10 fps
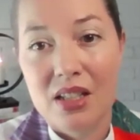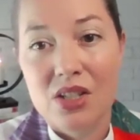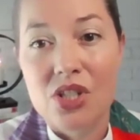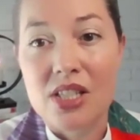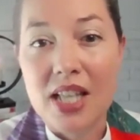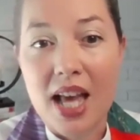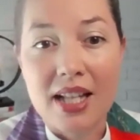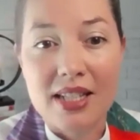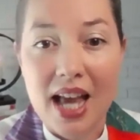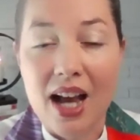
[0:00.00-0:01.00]
She
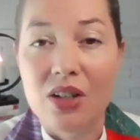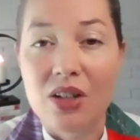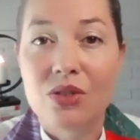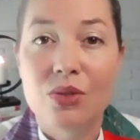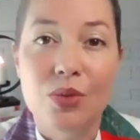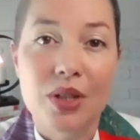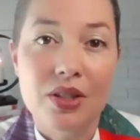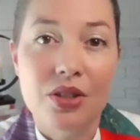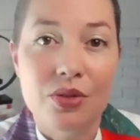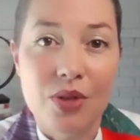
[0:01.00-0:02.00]
sat down
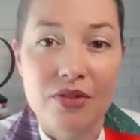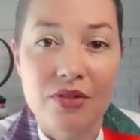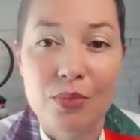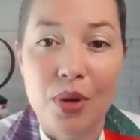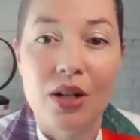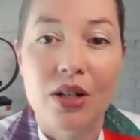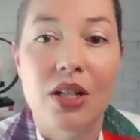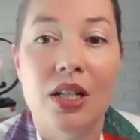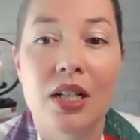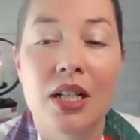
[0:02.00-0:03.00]
with Reverend
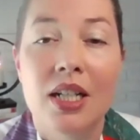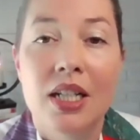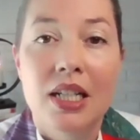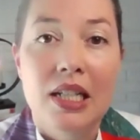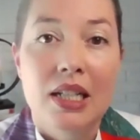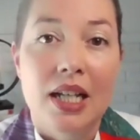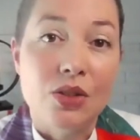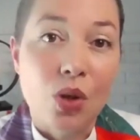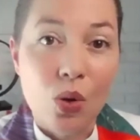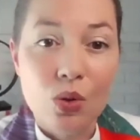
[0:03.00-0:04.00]
Parker
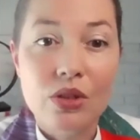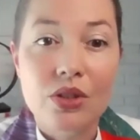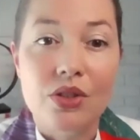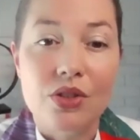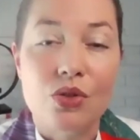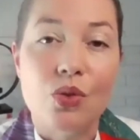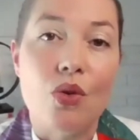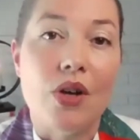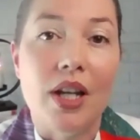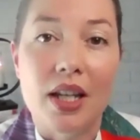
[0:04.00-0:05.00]
and told her the
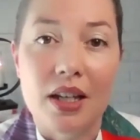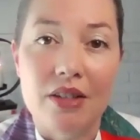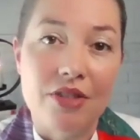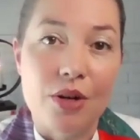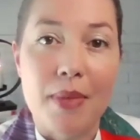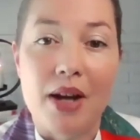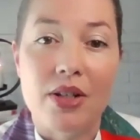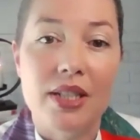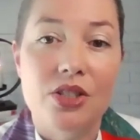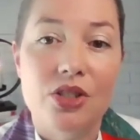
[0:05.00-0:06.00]
story of her
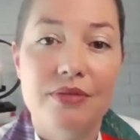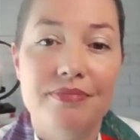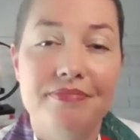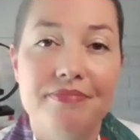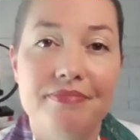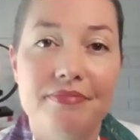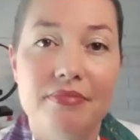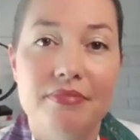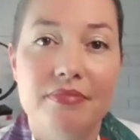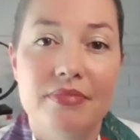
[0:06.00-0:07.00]
marriage.
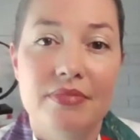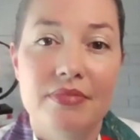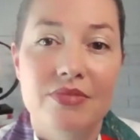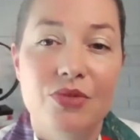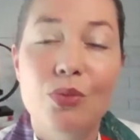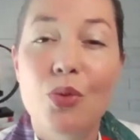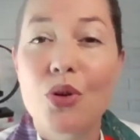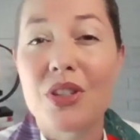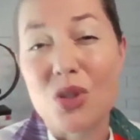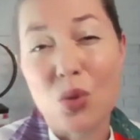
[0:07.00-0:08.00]
For
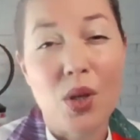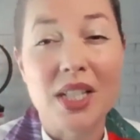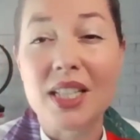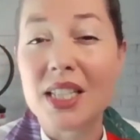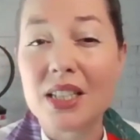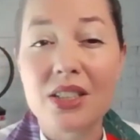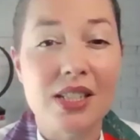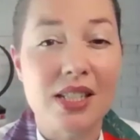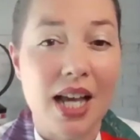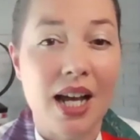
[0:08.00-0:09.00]
more than 20
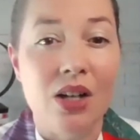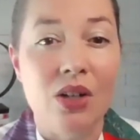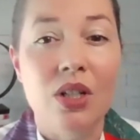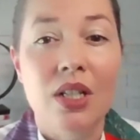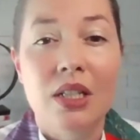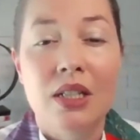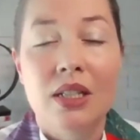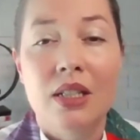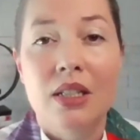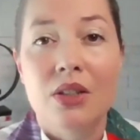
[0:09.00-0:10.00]
years now,
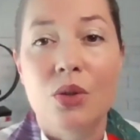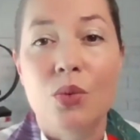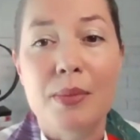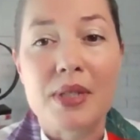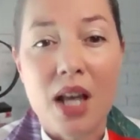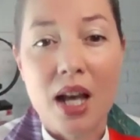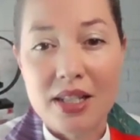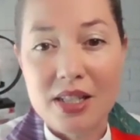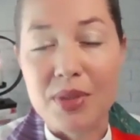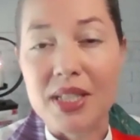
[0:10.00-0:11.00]
the woman's
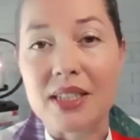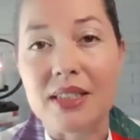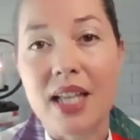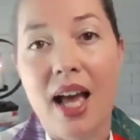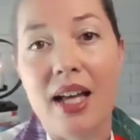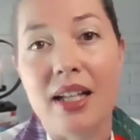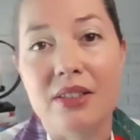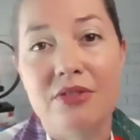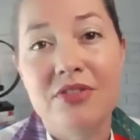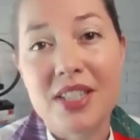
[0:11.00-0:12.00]
husband
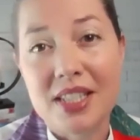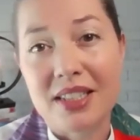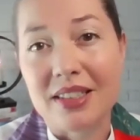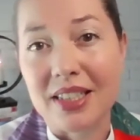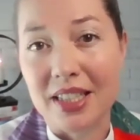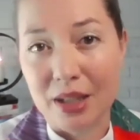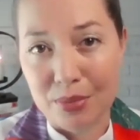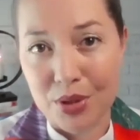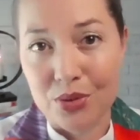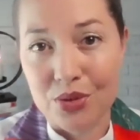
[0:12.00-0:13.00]
had physically
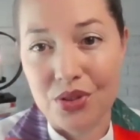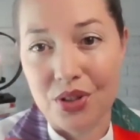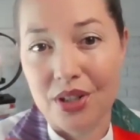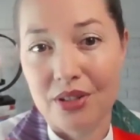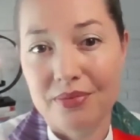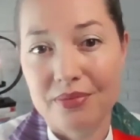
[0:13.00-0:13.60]
abused her